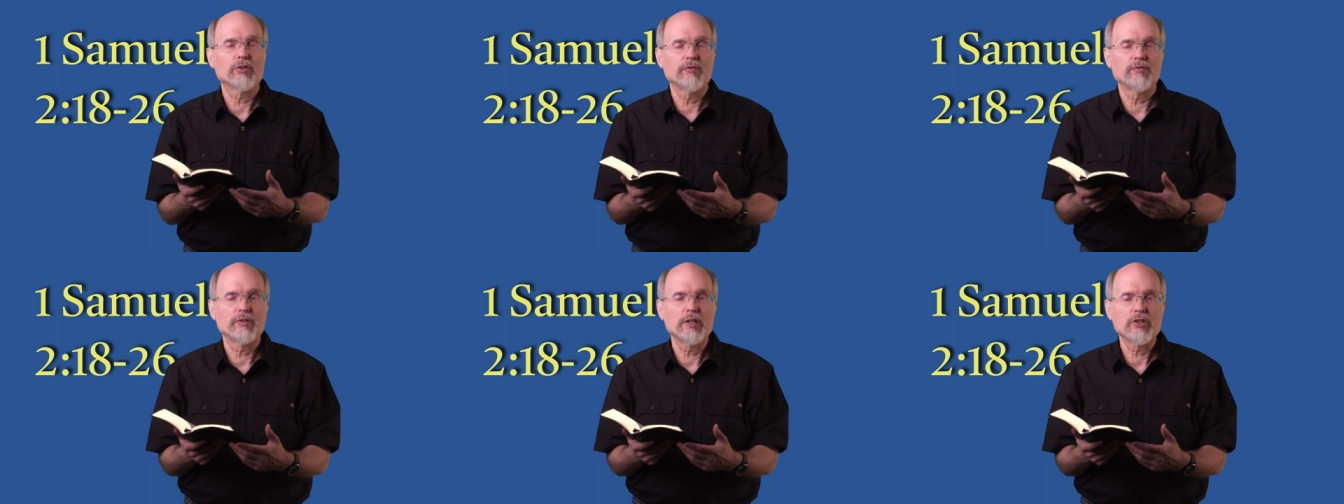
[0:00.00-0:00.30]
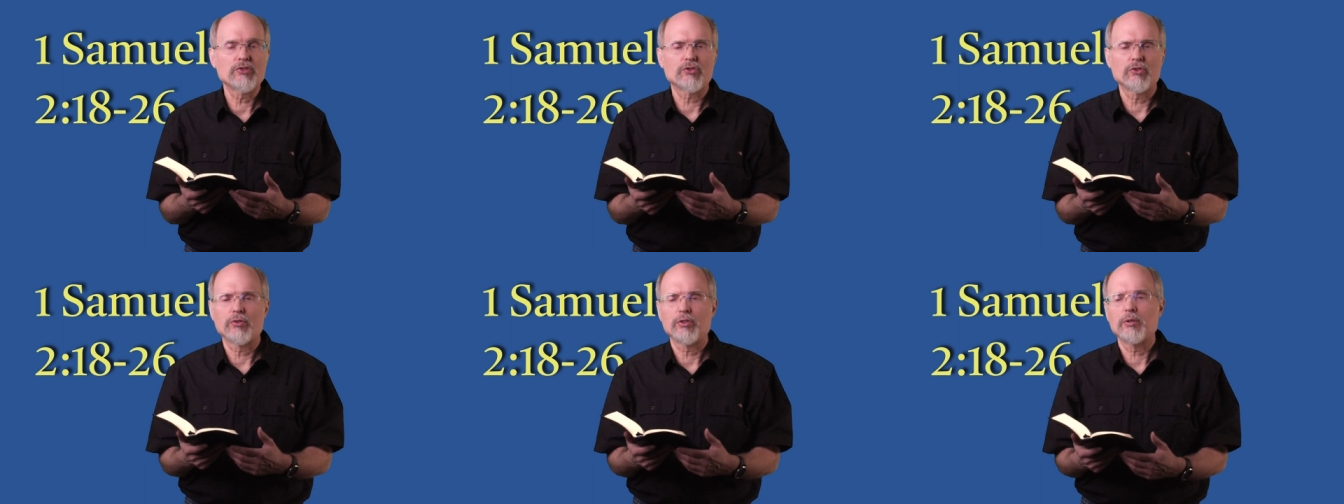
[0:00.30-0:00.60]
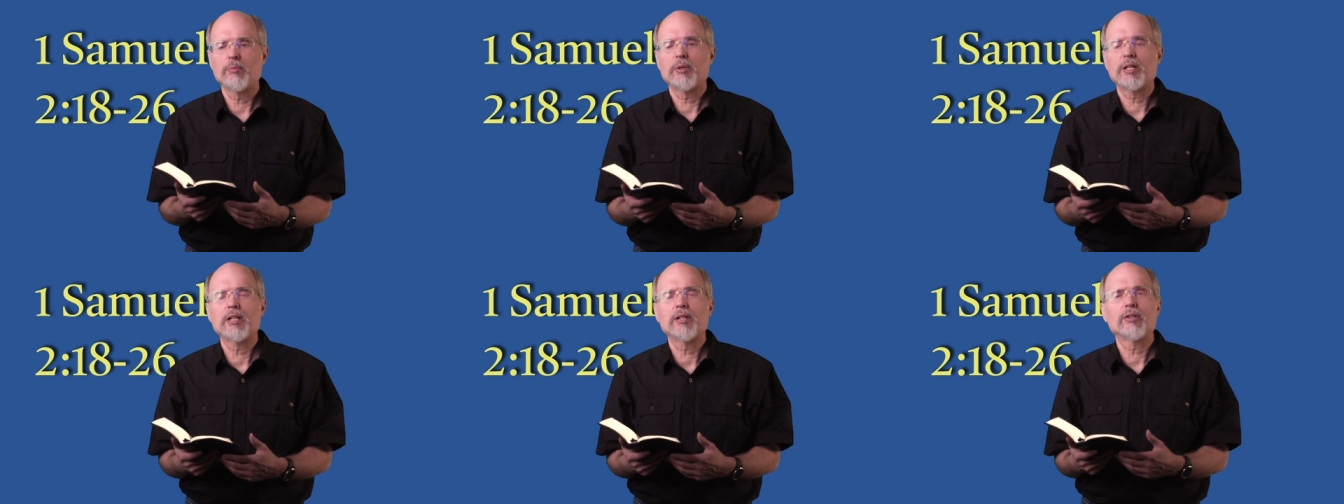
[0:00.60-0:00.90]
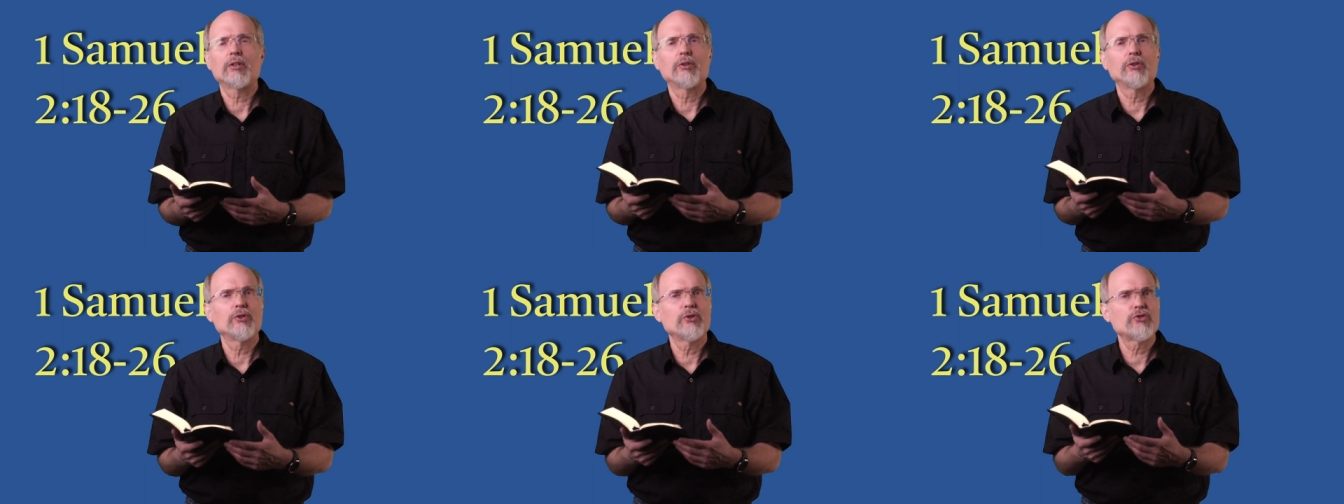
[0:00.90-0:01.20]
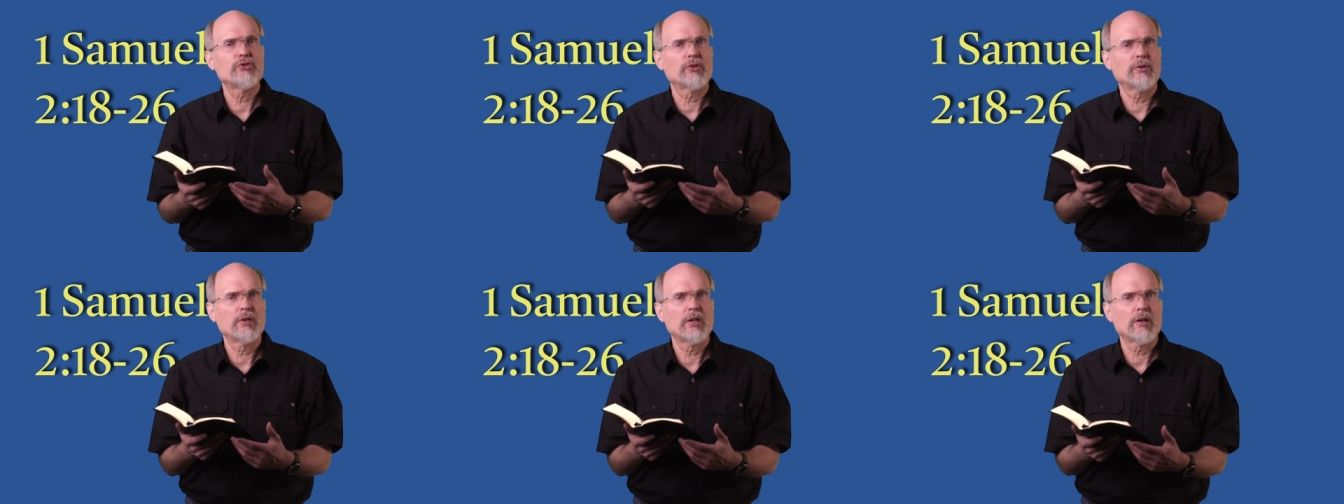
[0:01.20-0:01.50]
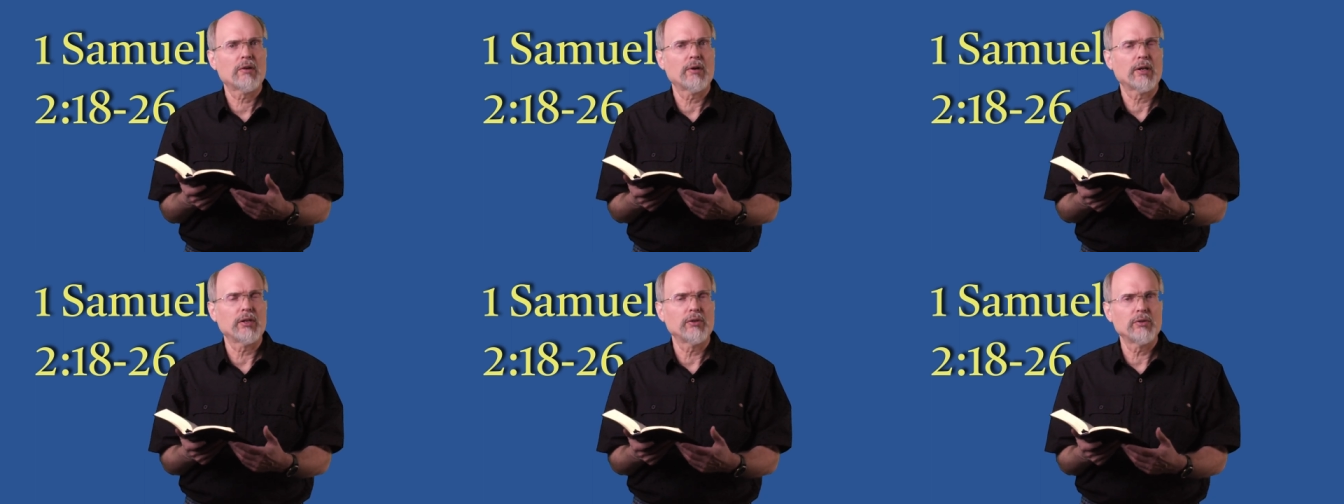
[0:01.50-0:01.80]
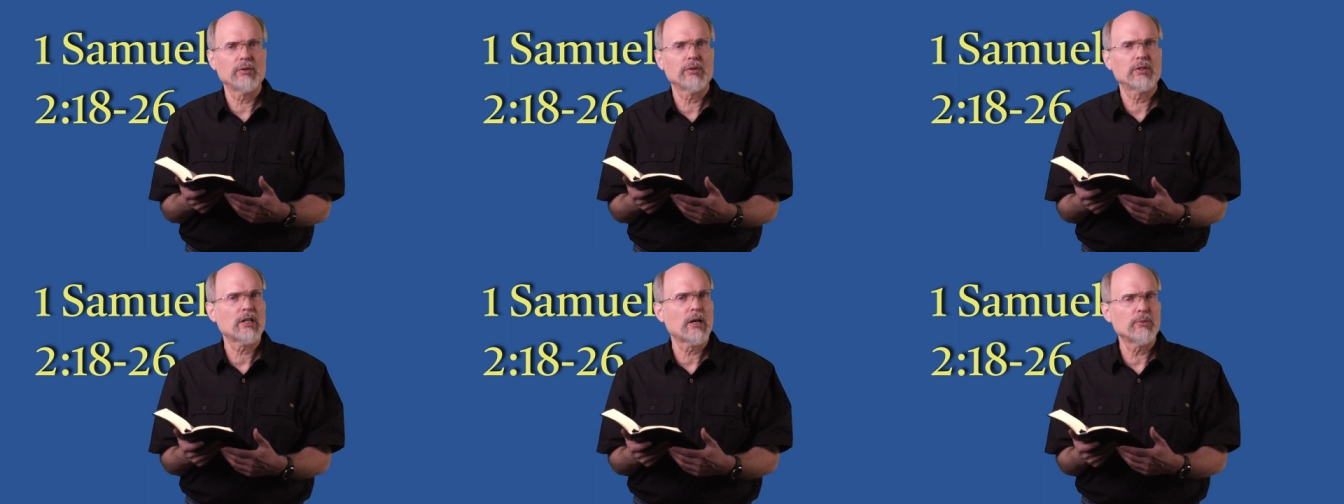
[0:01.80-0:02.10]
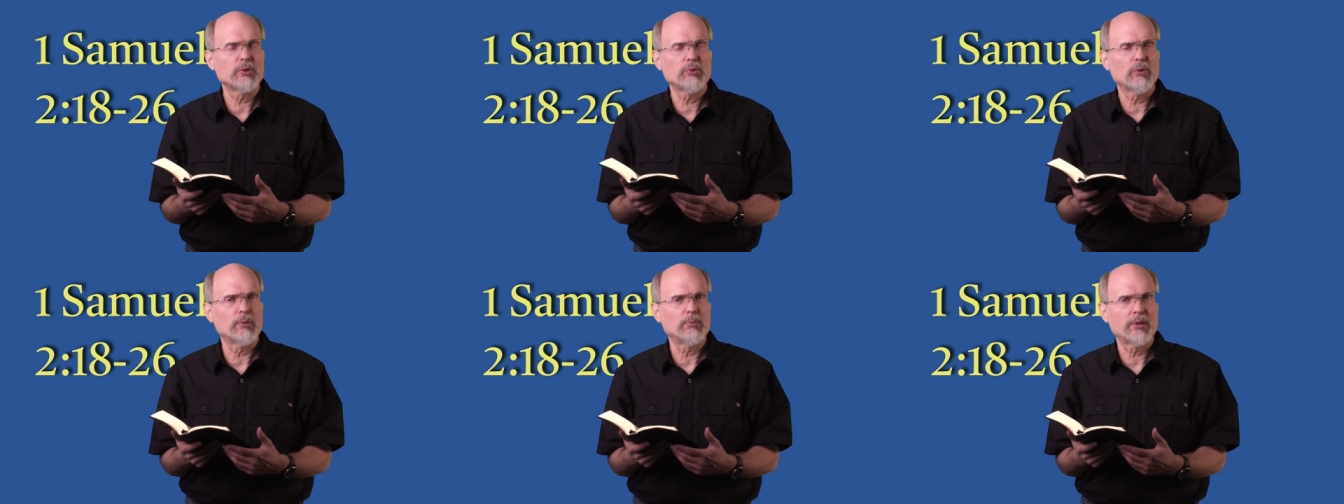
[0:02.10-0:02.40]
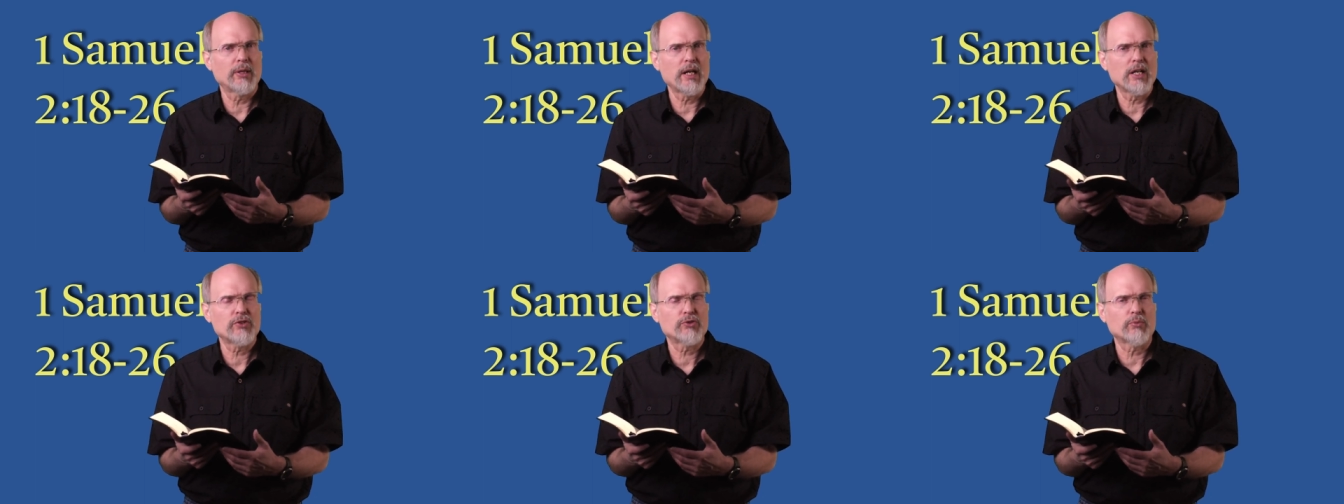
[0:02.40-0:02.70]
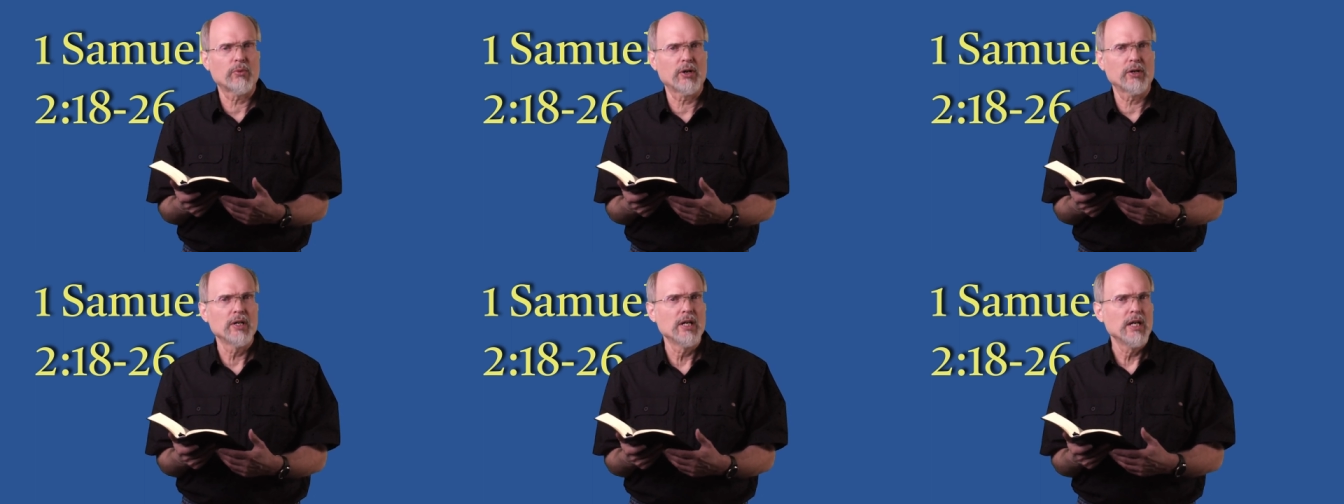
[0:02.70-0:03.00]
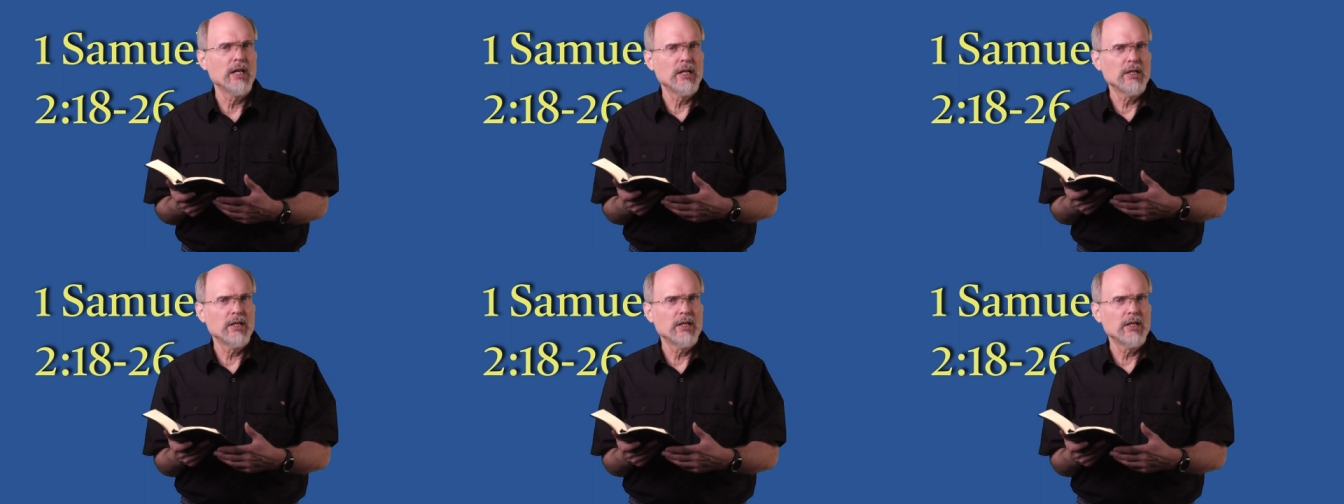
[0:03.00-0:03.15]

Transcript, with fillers: your vision, or you begin to lose your hearing, and you can come to a place where